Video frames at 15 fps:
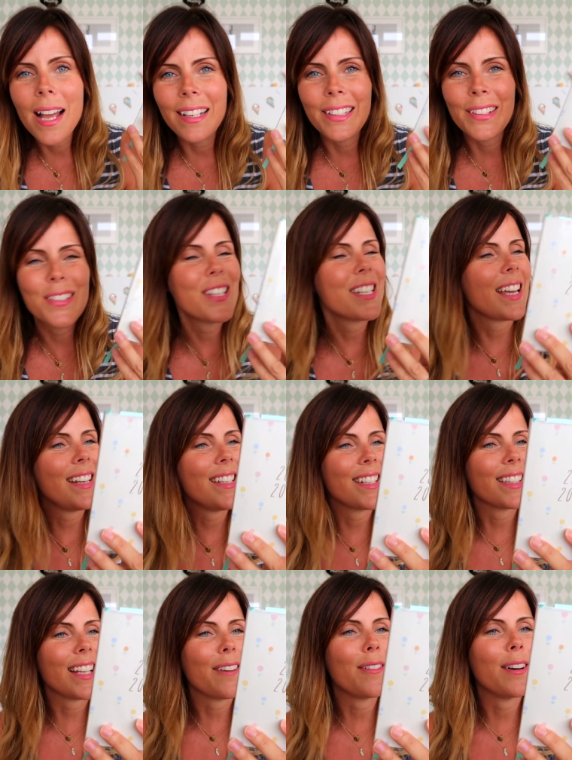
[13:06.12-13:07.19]
planning on
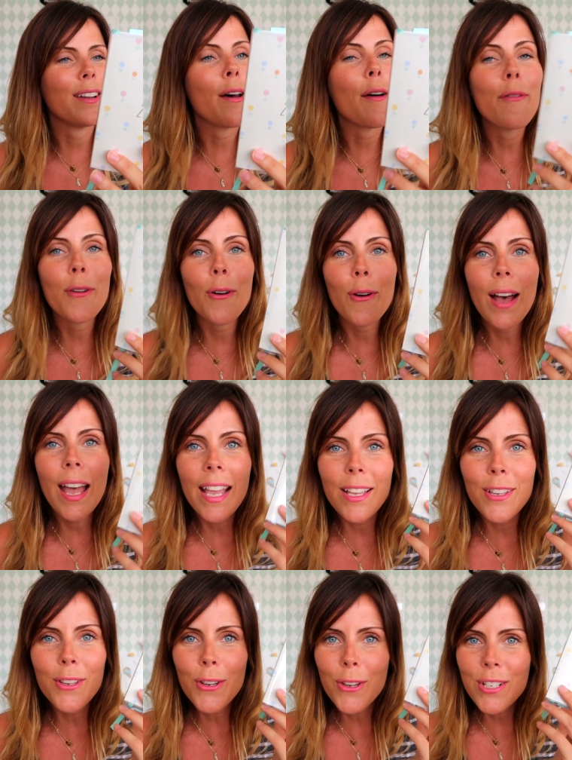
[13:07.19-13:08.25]
changing that one for
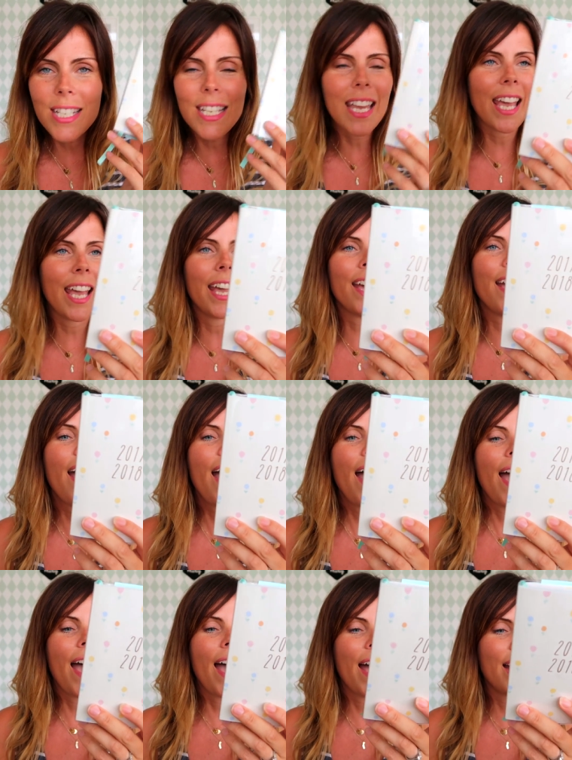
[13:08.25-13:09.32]
a good year.
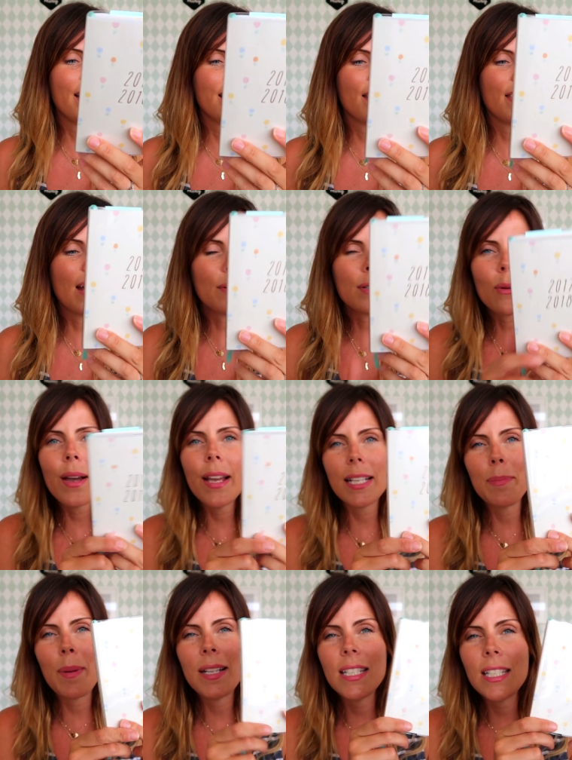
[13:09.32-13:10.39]
And that was quite
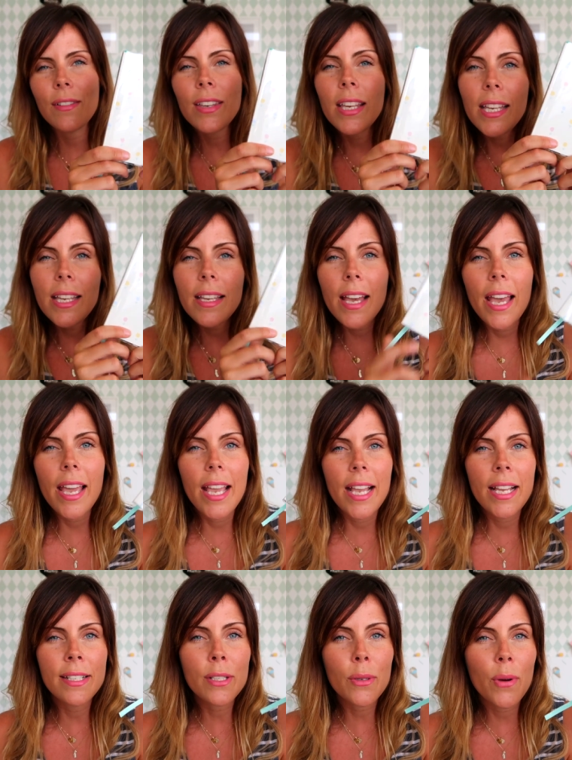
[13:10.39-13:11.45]
expensive. Kikki
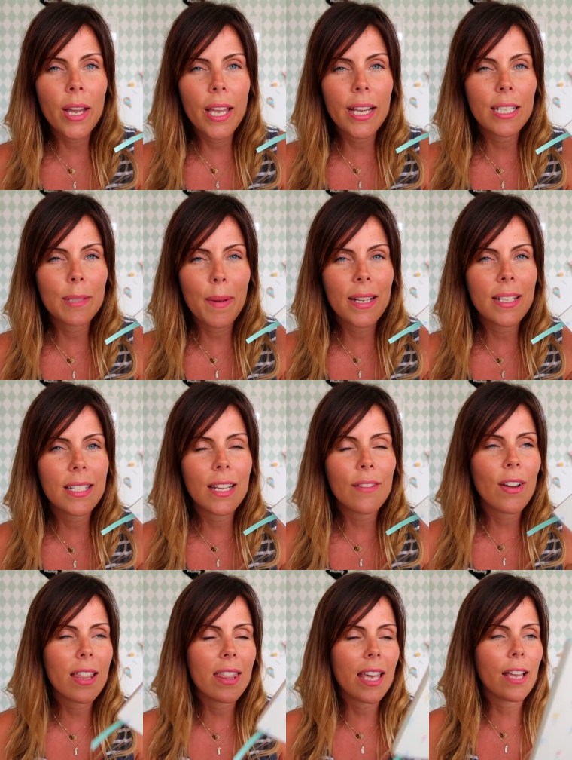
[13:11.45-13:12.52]
K is quite
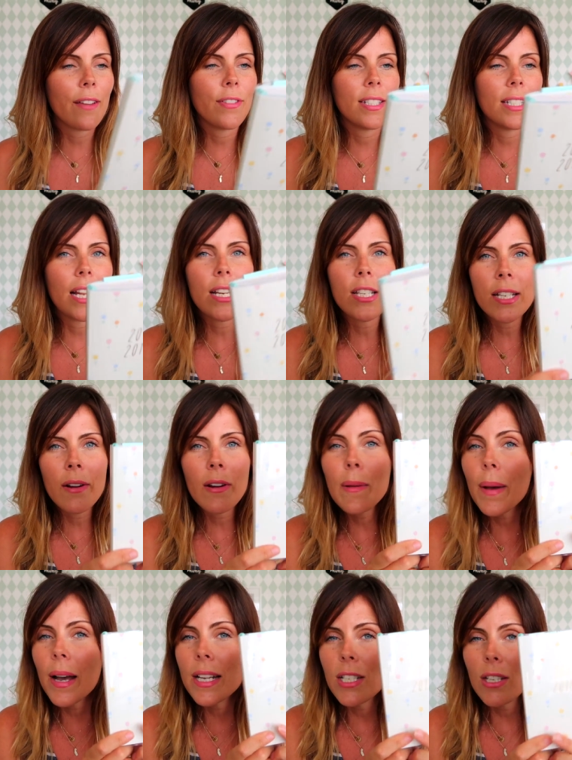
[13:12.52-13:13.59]
expensive, I think, for stationery,
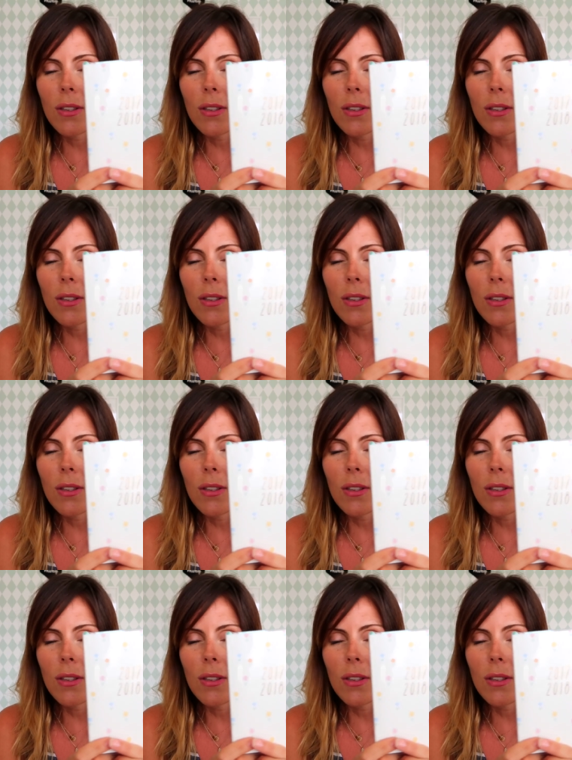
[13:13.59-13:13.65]
but I